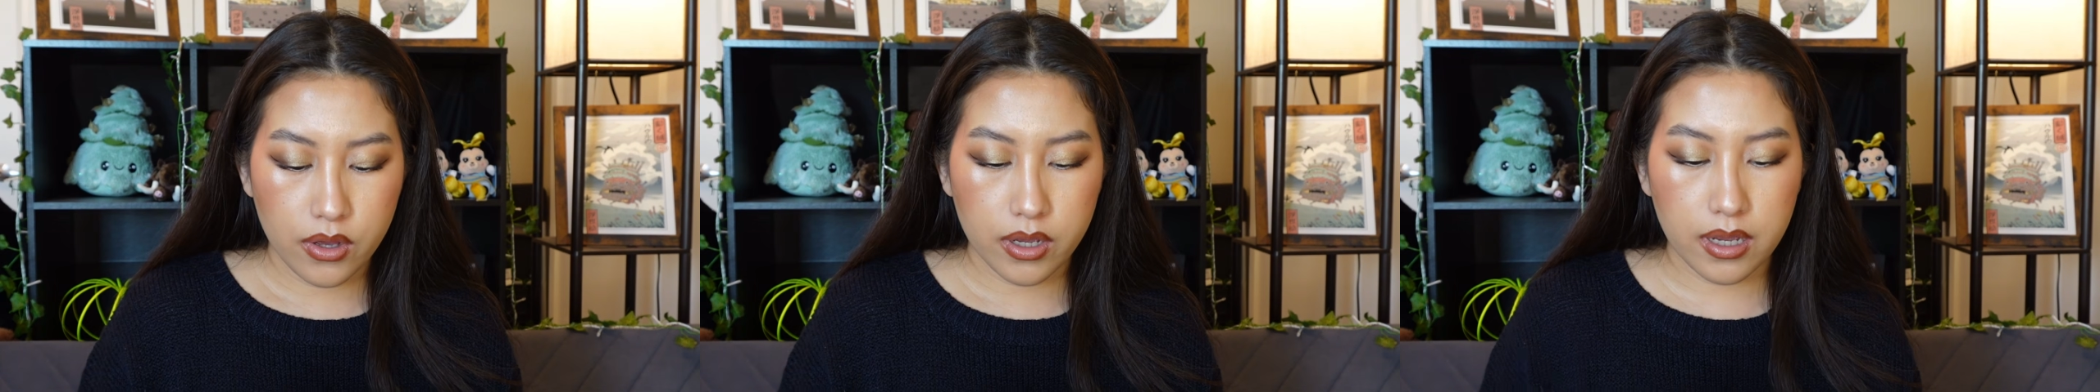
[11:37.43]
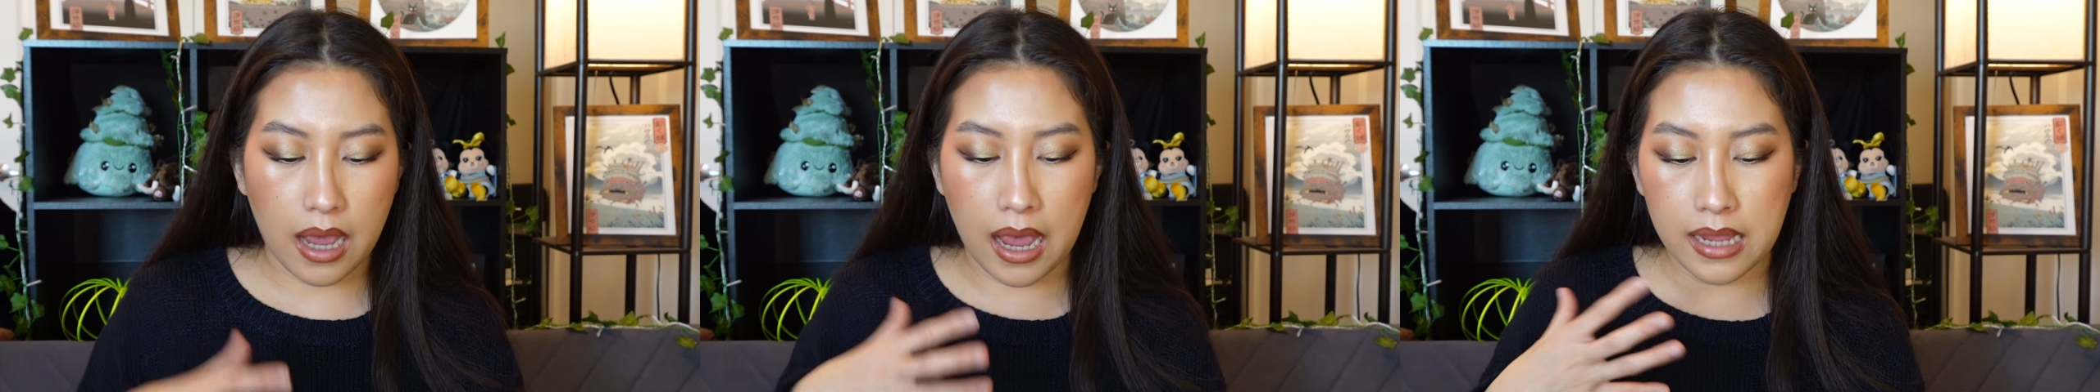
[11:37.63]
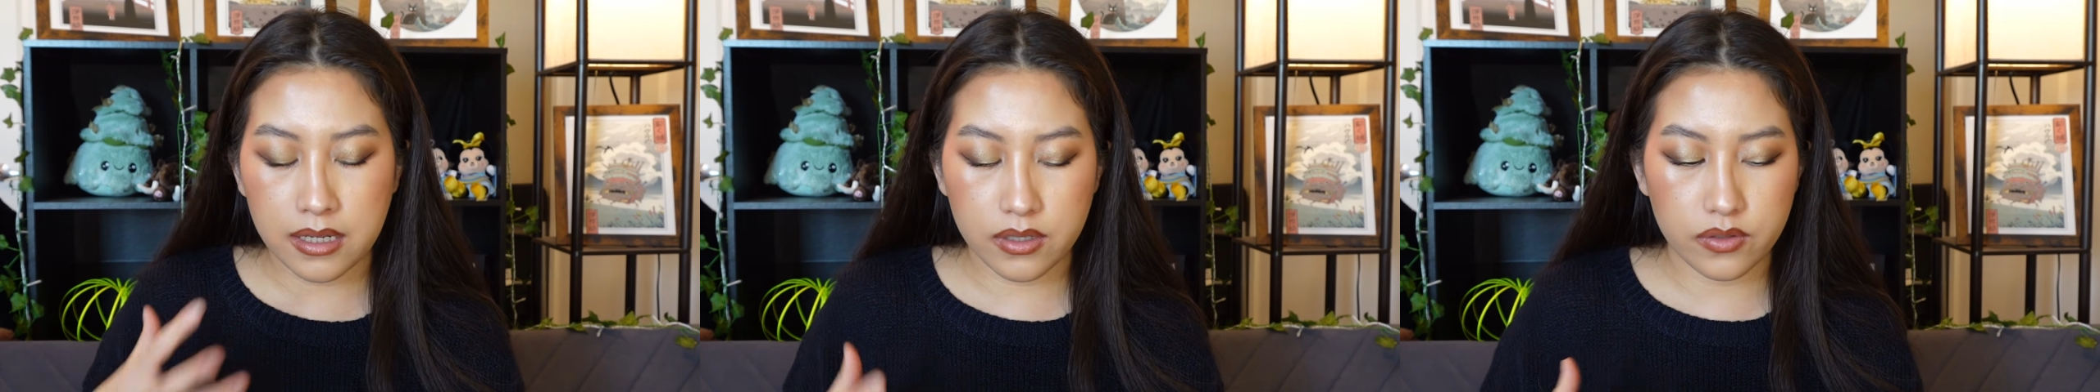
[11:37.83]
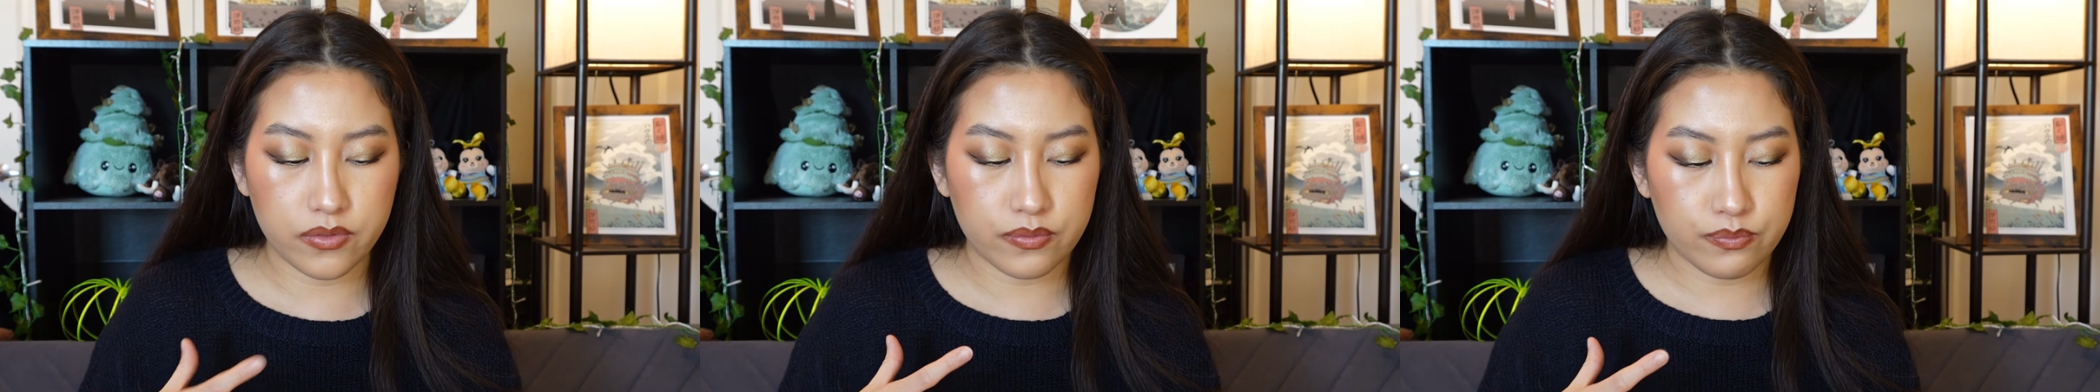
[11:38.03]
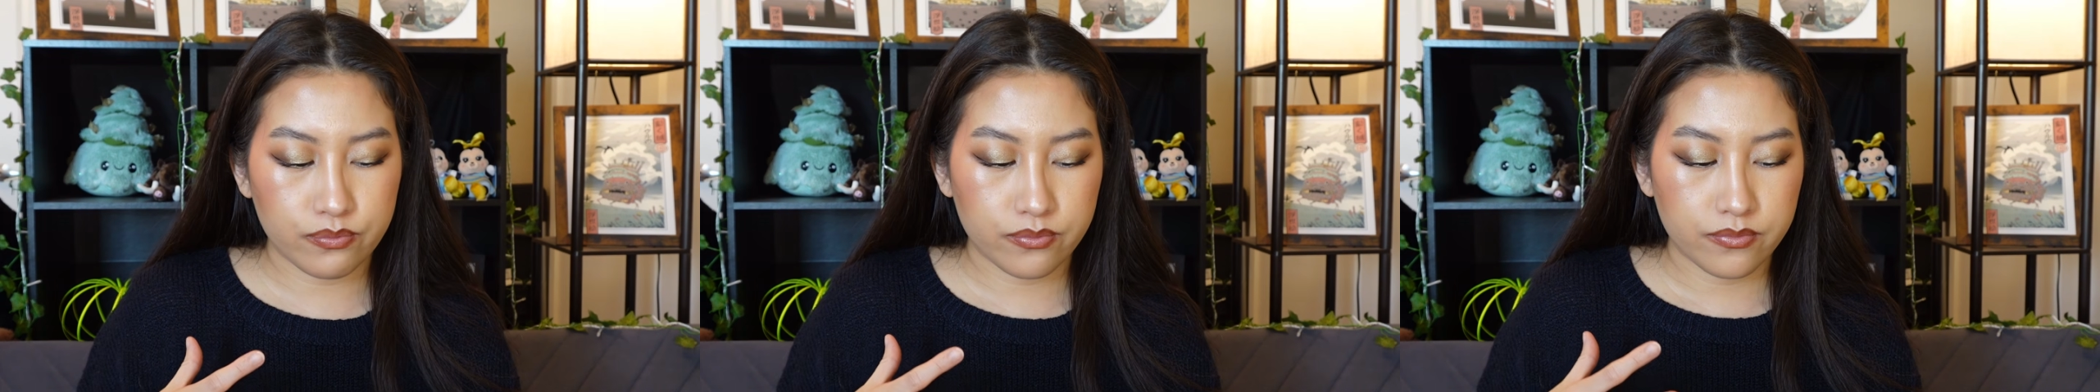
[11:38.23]
kind
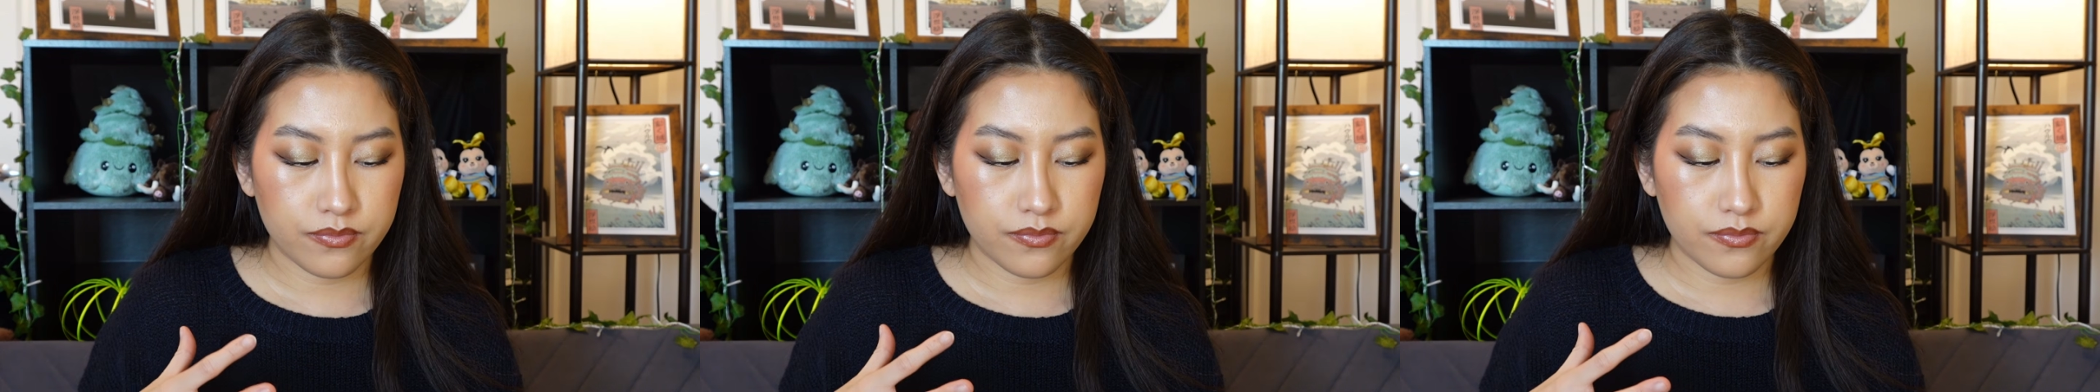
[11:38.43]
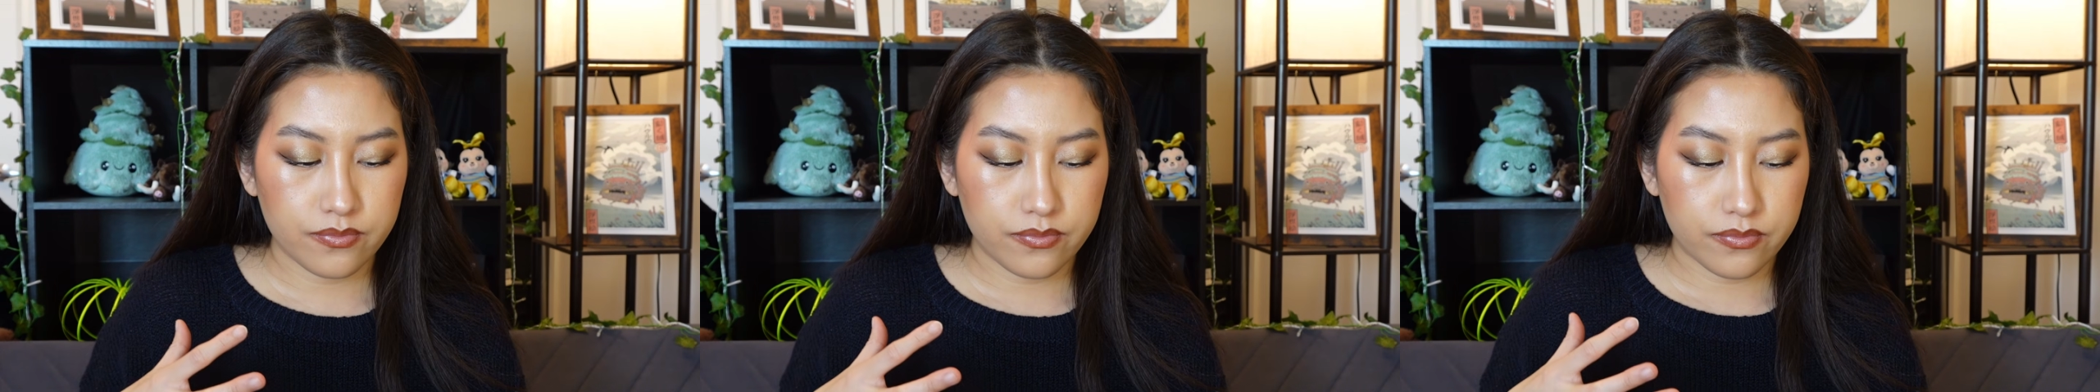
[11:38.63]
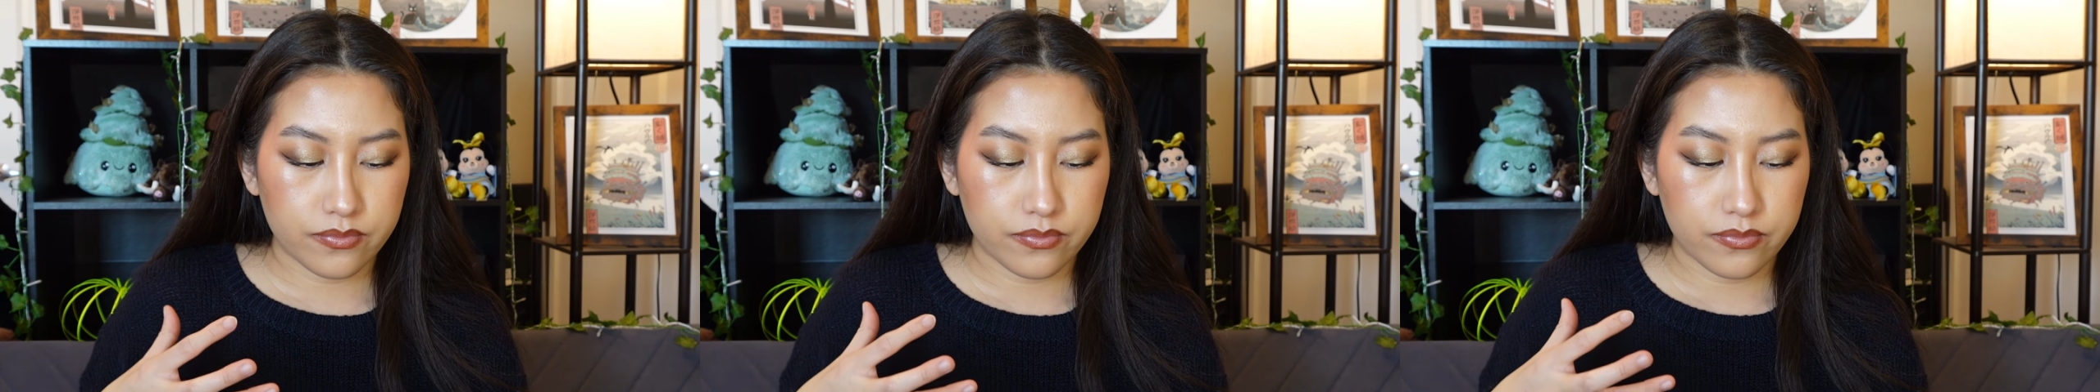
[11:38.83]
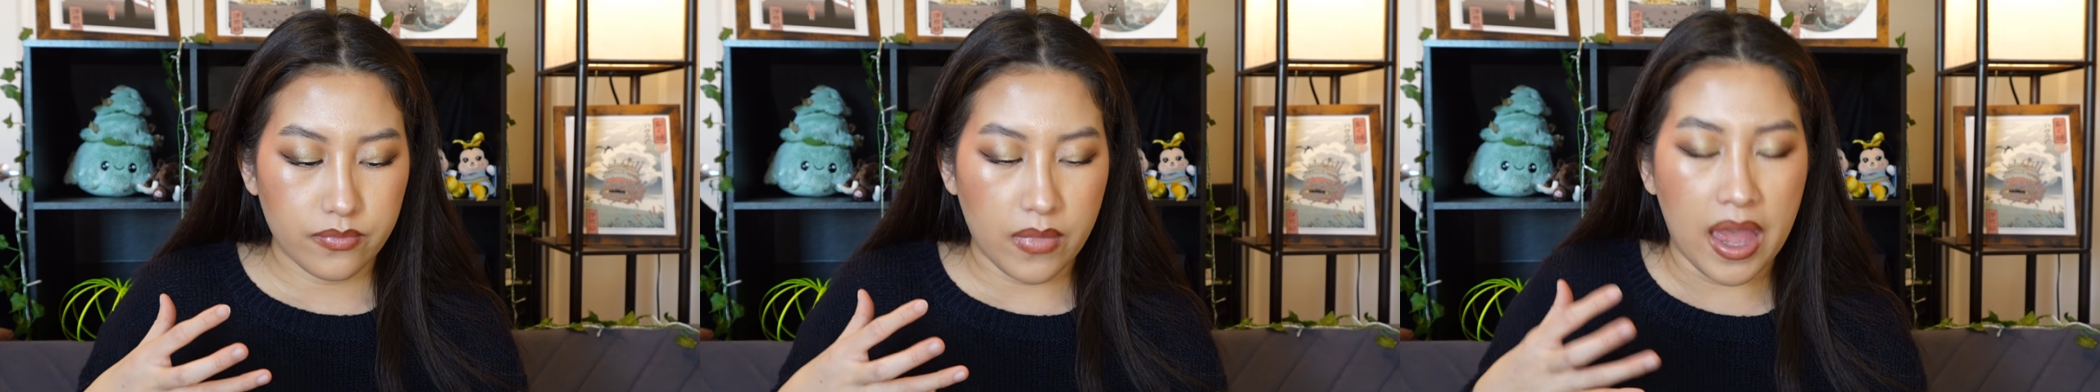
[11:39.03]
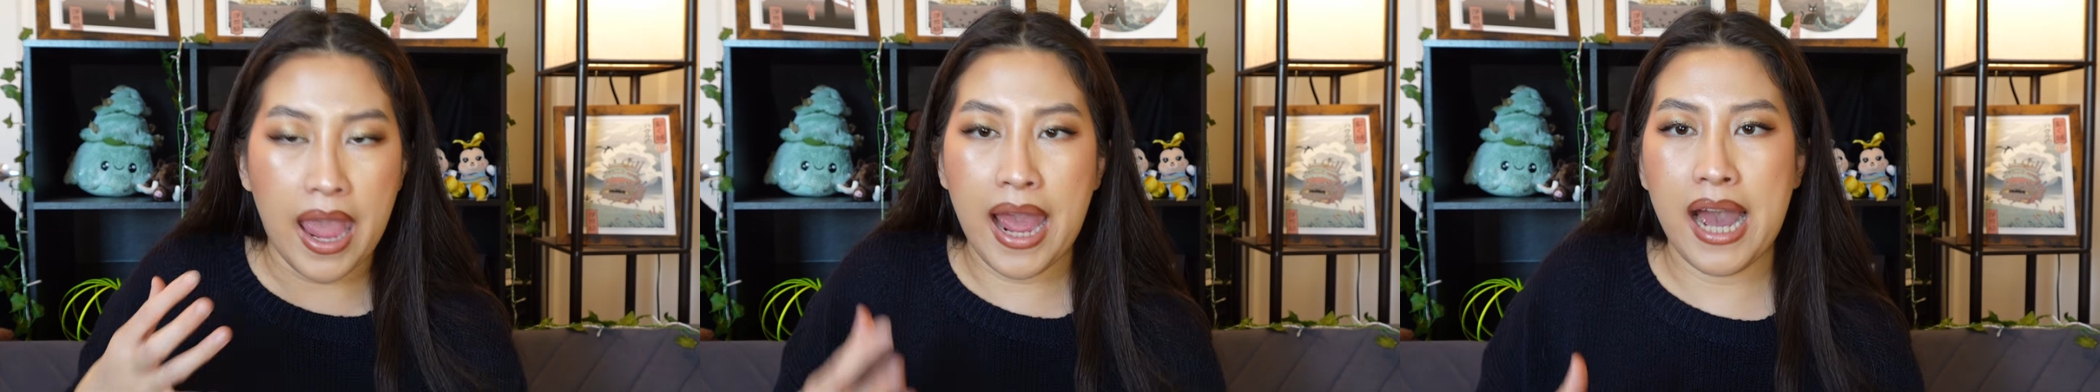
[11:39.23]
of
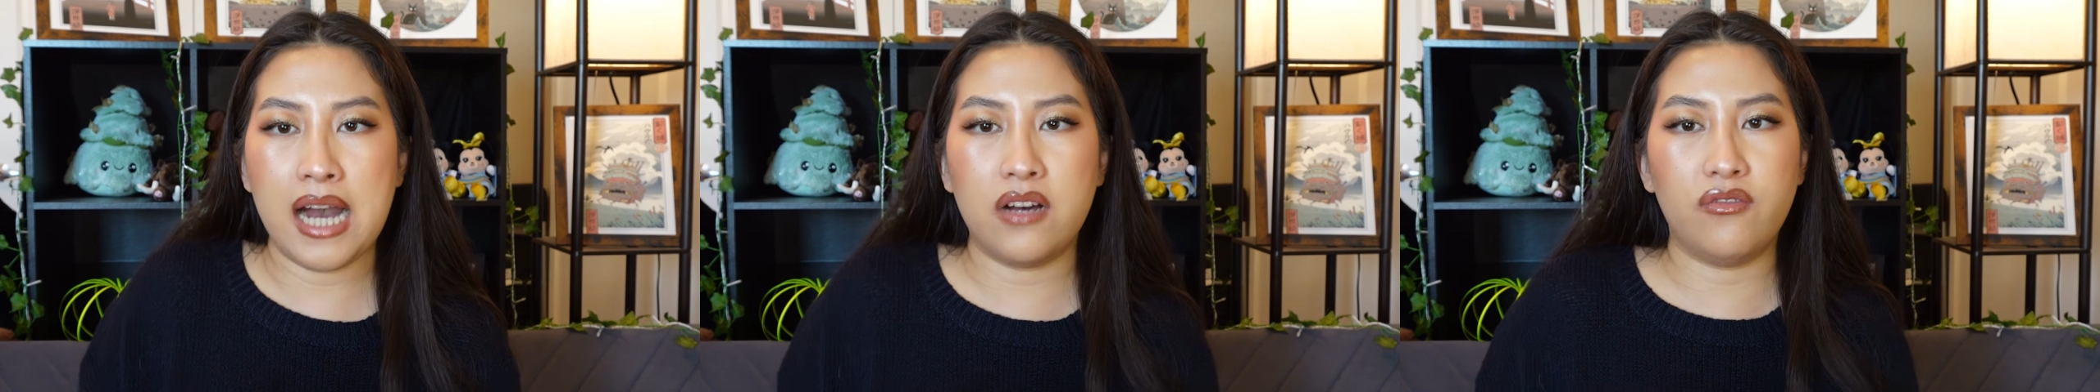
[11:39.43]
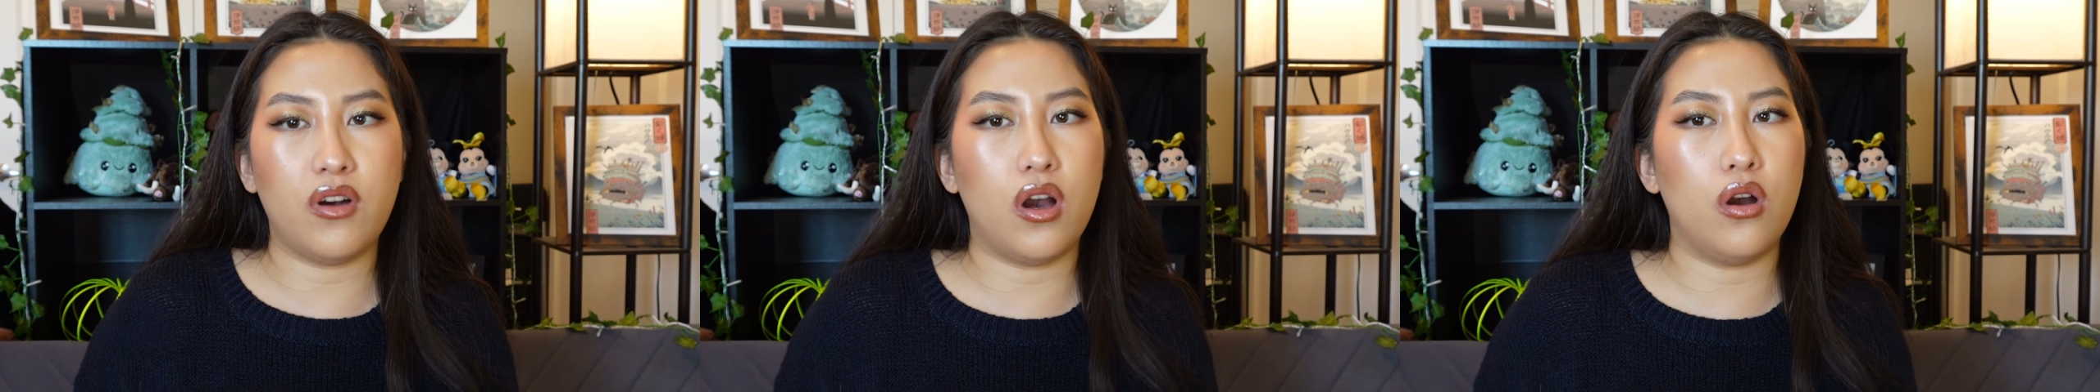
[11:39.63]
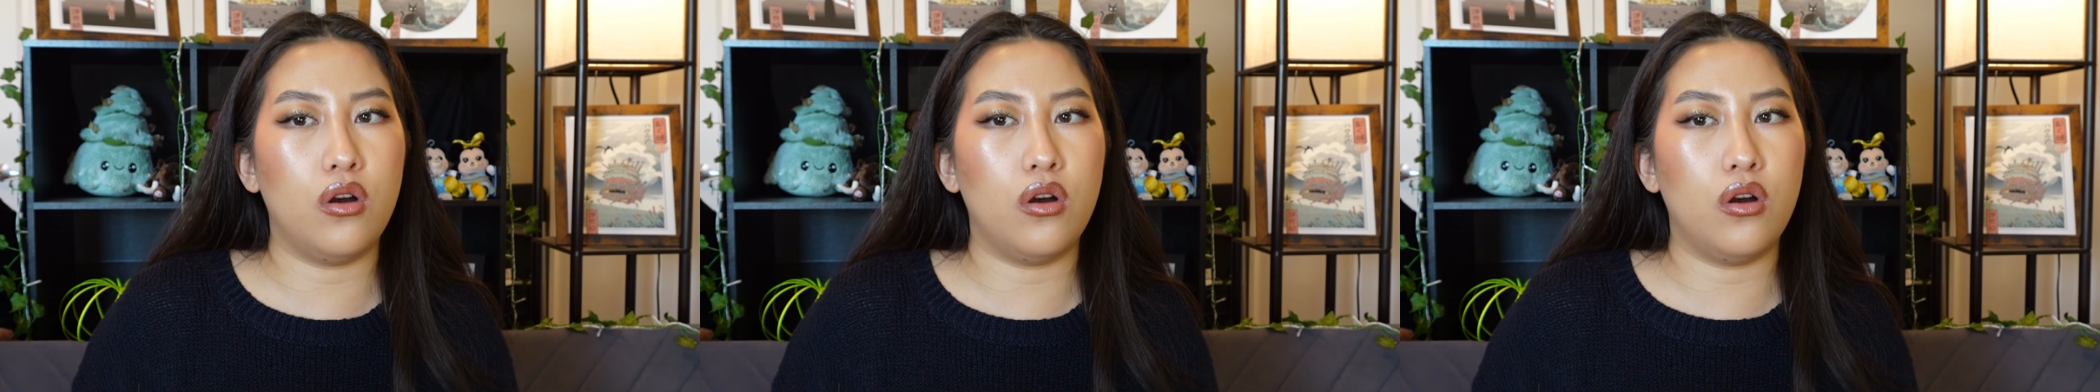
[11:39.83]
have